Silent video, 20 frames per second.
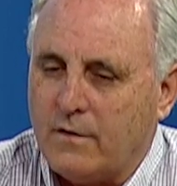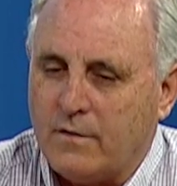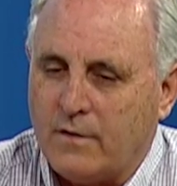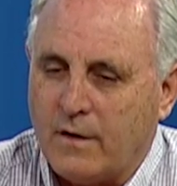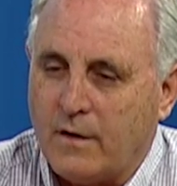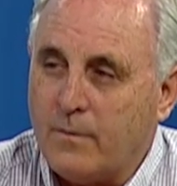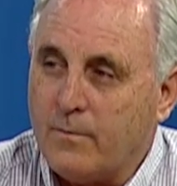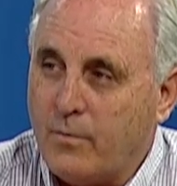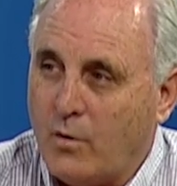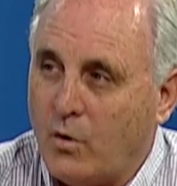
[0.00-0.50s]

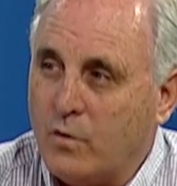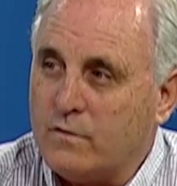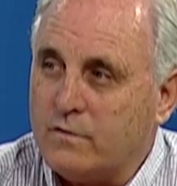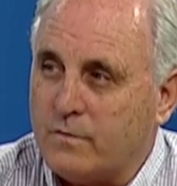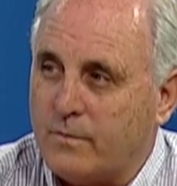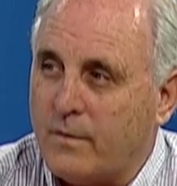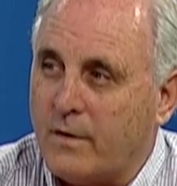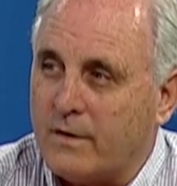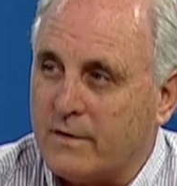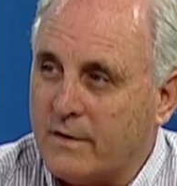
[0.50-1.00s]
they
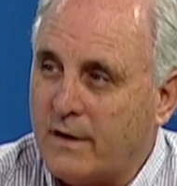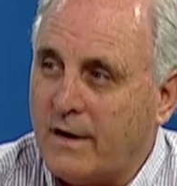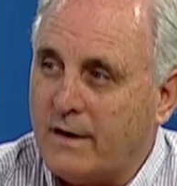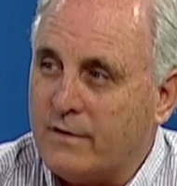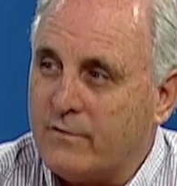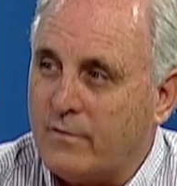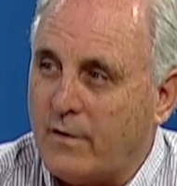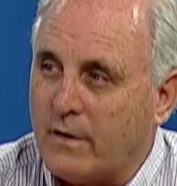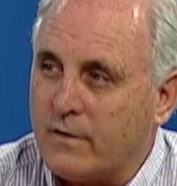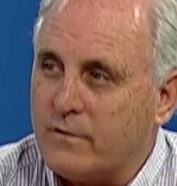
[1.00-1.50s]
impose upon
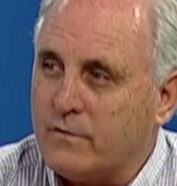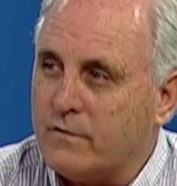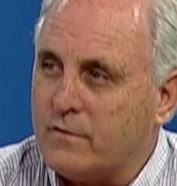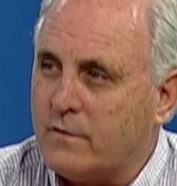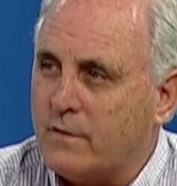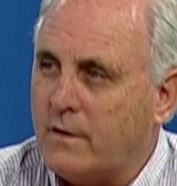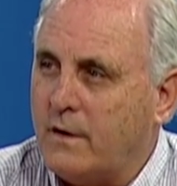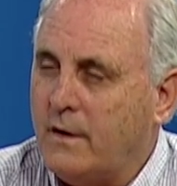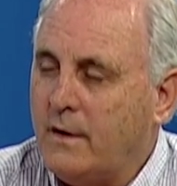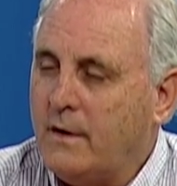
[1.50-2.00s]
contractors,
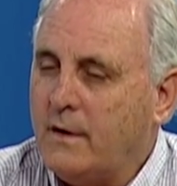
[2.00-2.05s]
and